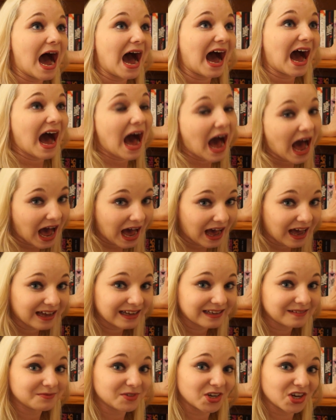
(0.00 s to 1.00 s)

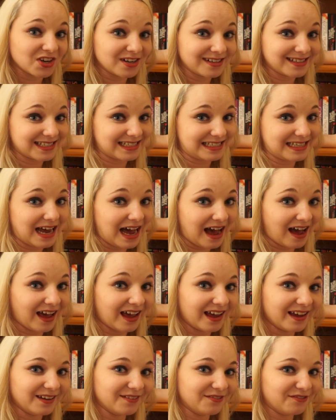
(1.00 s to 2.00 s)
I'm going to
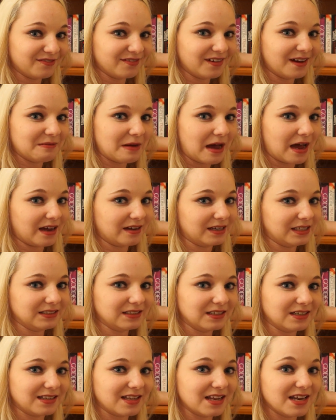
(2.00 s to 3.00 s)
die.
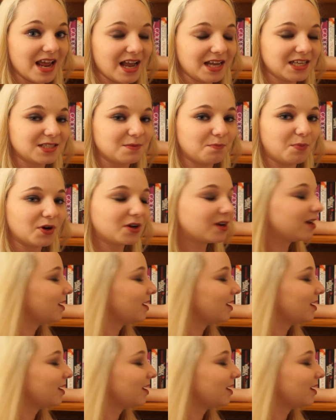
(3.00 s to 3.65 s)
The next book